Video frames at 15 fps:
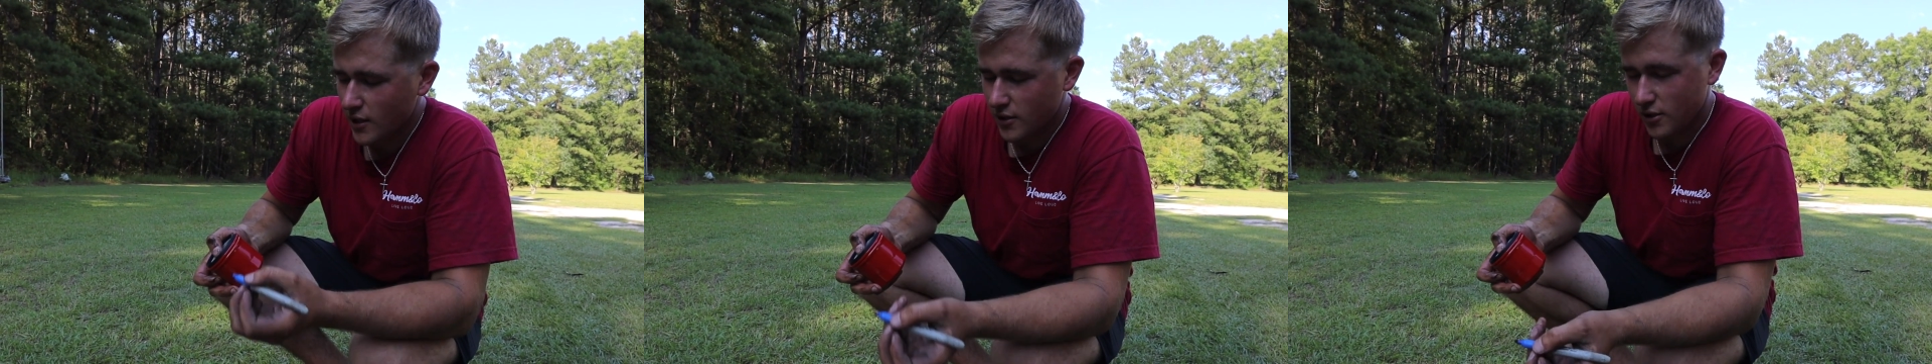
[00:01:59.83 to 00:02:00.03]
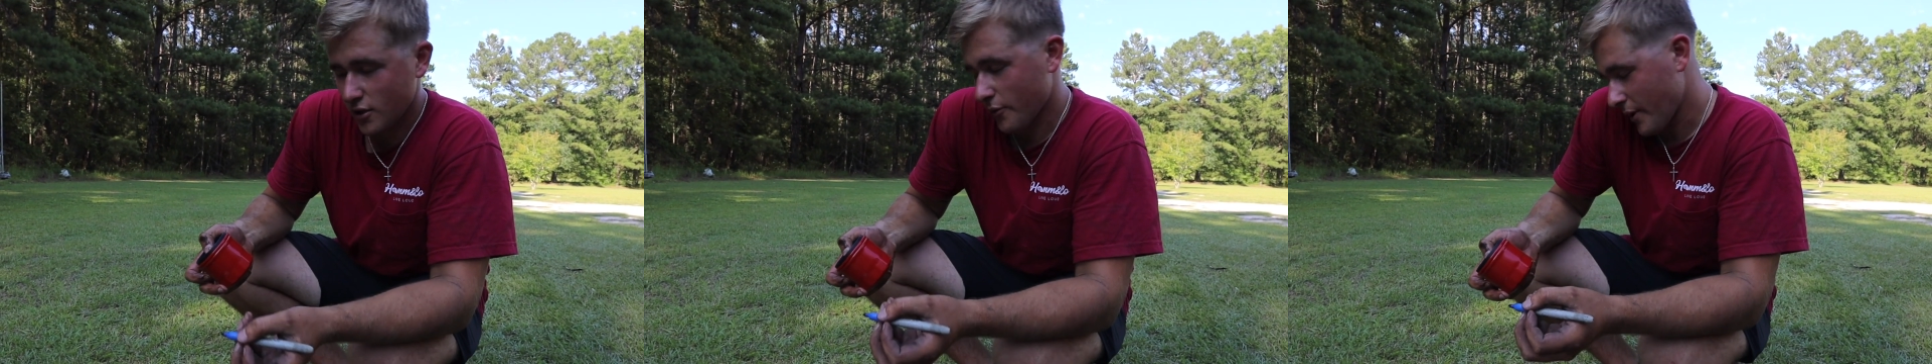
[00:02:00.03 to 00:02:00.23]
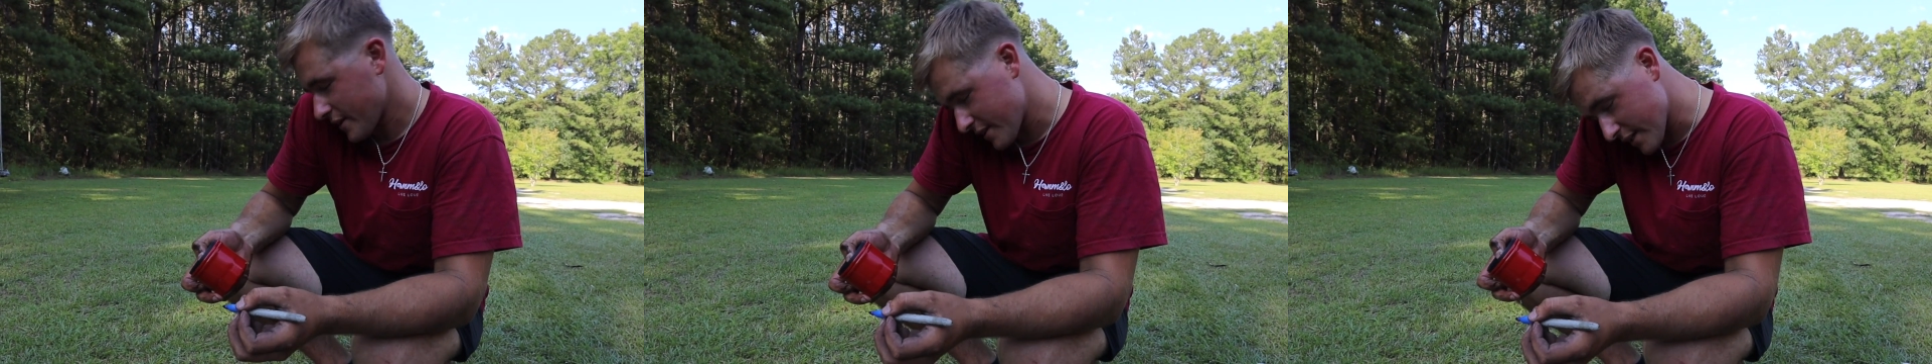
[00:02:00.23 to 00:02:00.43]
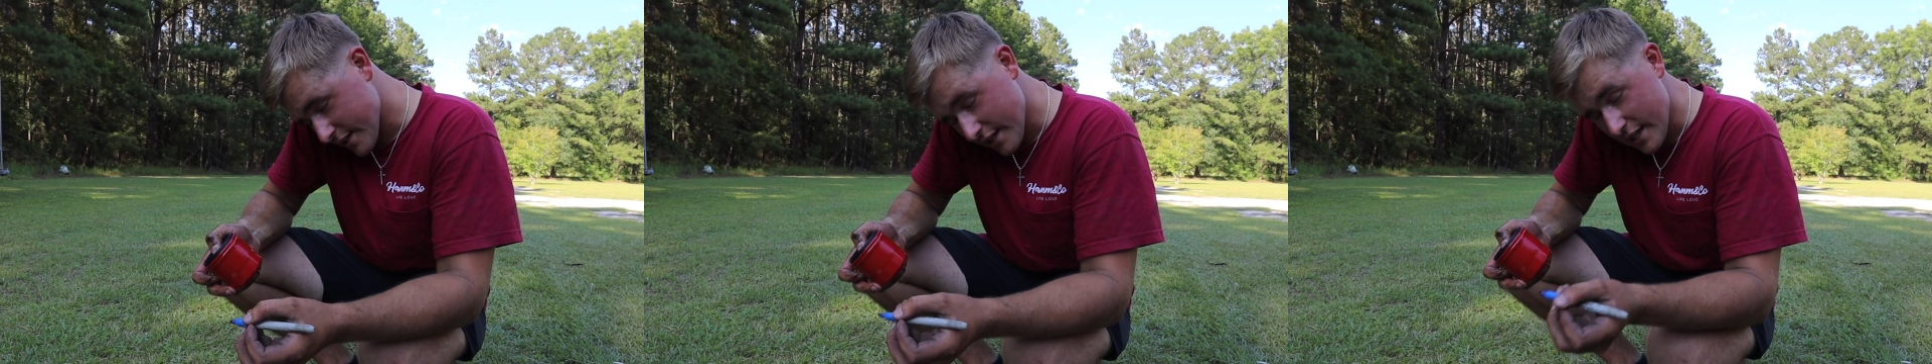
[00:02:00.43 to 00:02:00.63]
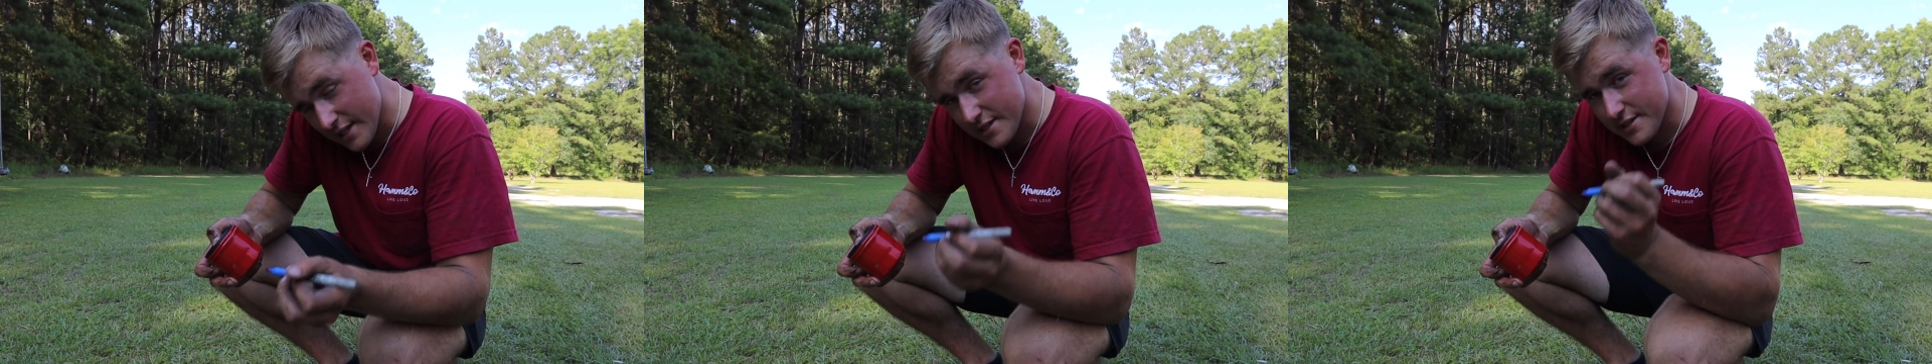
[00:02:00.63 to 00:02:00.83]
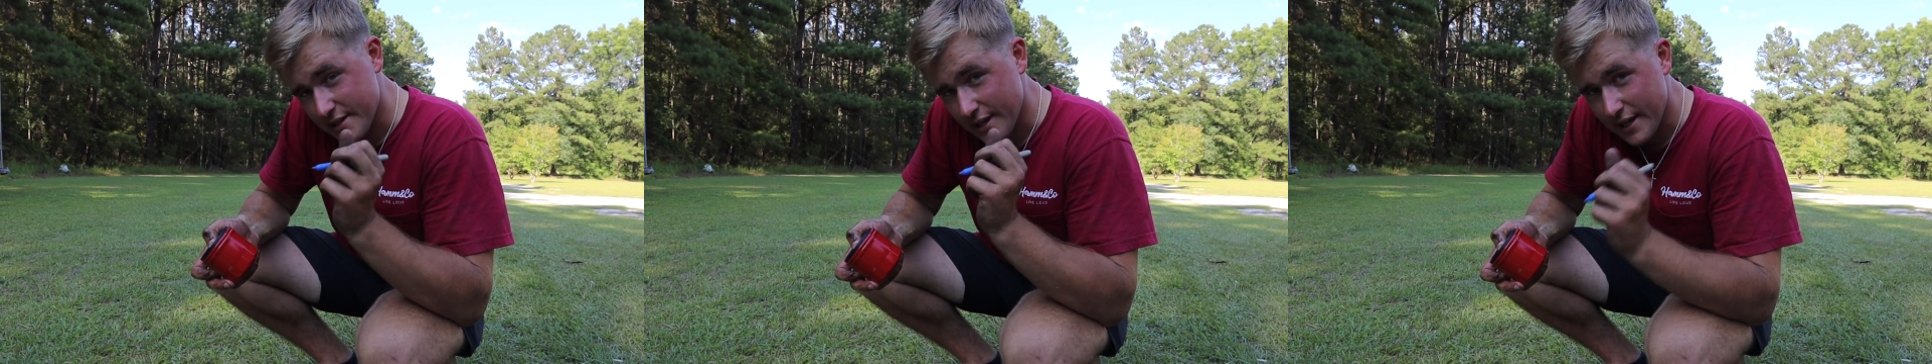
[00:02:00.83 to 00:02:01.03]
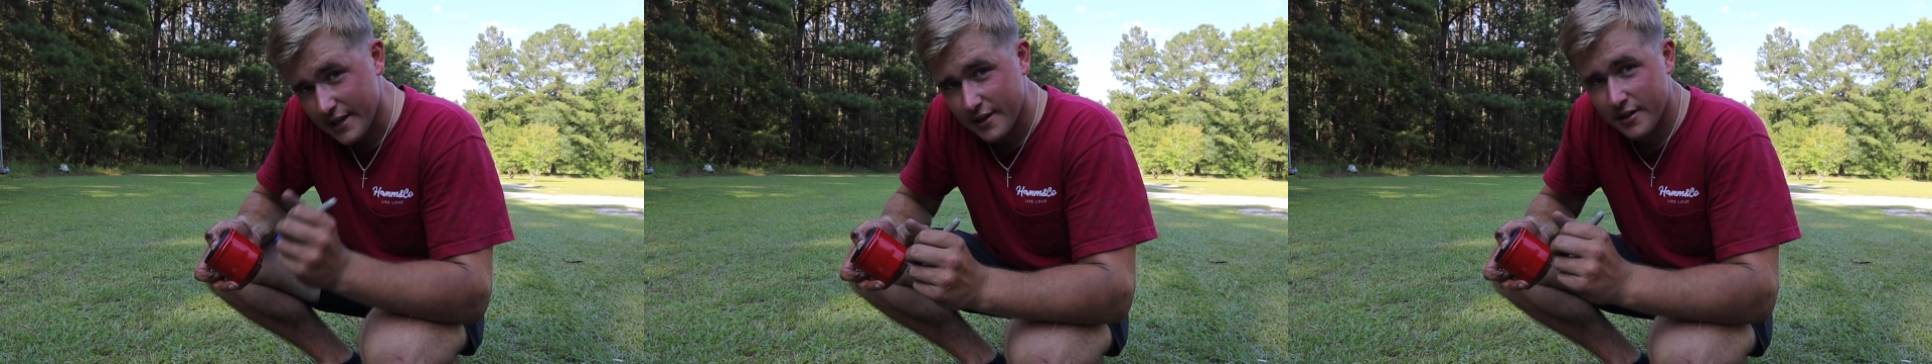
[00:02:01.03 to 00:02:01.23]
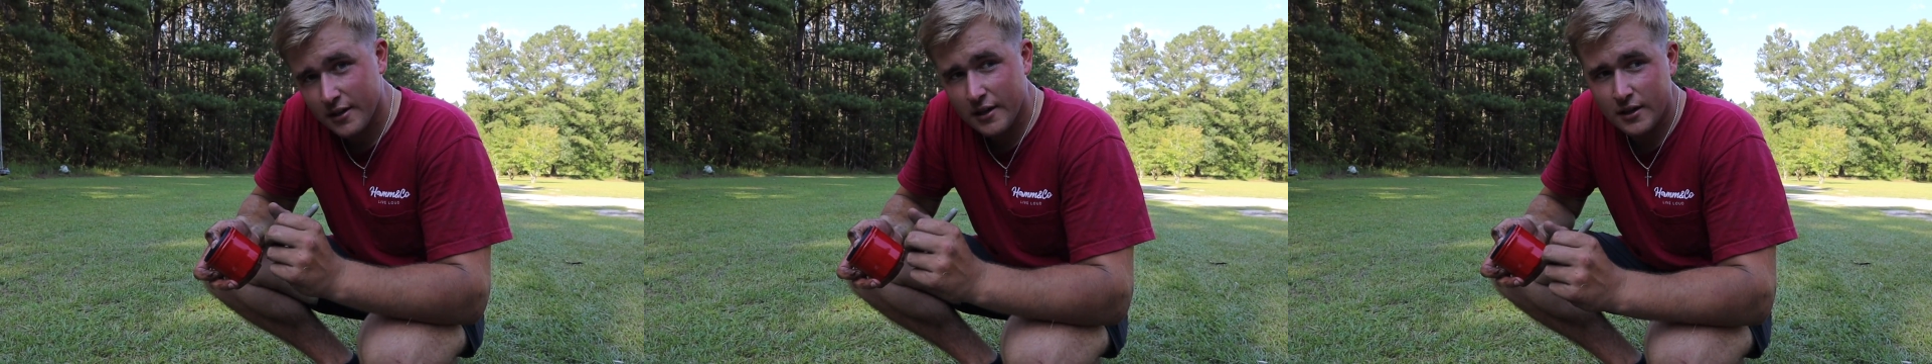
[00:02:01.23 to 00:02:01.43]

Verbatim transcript: You're going to write the day's date